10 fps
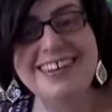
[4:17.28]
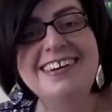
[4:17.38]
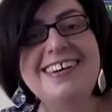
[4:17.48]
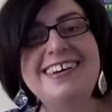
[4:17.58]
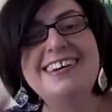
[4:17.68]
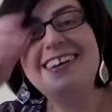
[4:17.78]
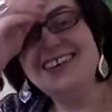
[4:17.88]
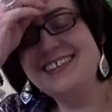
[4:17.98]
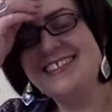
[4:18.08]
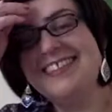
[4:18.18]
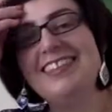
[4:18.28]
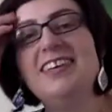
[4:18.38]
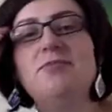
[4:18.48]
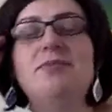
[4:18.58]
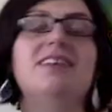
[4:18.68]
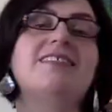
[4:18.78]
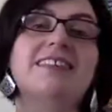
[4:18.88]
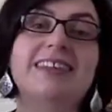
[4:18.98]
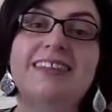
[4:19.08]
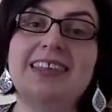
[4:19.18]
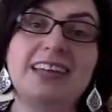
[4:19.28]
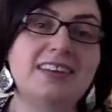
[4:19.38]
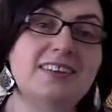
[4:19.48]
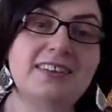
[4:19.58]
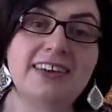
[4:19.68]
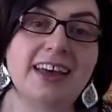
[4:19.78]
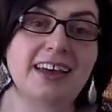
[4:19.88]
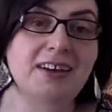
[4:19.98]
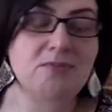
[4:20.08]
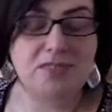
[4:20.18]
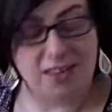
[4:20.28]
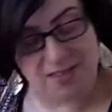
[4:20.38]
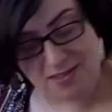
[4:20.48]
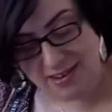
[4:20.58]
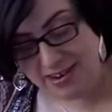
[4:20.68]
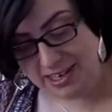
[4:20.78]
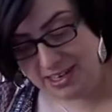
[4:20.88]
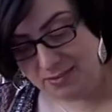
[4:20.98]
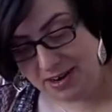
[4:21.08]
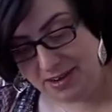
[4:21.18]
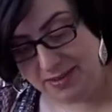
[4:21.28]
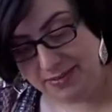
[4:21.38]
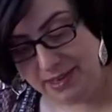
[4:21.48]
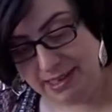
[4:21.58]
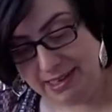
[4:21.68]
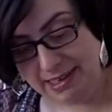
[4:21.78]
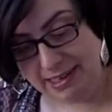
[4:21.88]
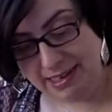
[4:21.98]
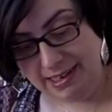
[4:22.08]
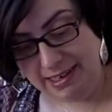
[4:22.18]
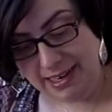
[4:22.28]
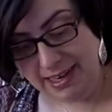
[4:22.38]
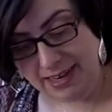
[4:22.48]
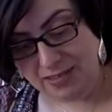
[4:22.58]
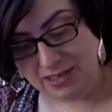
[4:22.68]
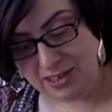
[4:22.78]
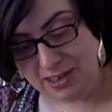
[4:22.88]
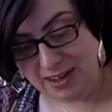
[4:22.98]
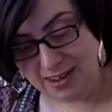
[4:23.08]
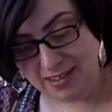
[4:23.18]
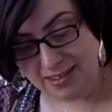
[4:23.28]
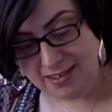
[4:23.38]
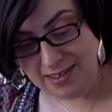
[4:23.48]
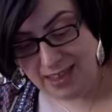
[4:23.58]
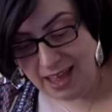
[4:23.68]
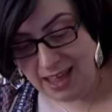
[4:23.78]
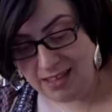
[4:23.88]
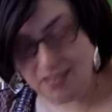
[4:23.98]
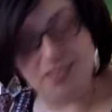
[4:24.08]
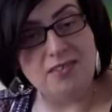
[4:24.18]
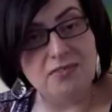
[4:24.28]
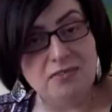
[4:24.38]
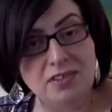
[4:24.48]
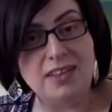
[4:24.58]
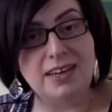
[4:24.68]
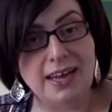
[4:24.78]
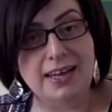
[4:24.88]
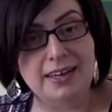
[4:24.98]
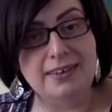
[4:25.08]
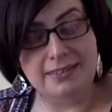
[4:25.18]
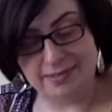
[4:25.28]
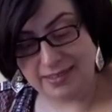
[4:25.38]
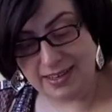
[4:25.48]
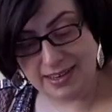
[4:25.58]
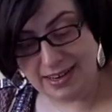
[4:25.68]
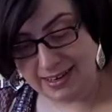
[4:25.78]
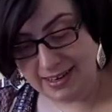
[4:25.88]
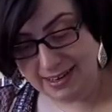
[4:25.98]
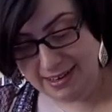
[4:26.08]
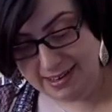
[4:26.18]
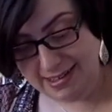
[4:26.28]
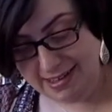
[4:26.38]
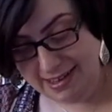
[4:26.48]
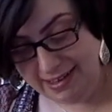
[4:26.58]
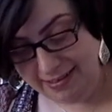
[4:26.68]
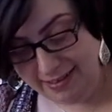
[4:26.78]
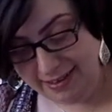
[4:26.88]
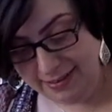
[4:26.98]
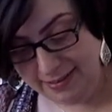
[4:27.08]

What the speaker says: How silly of me. It's the end of the day. I'm so sorry, Gemini. I left you guys till last for the day at least anyway.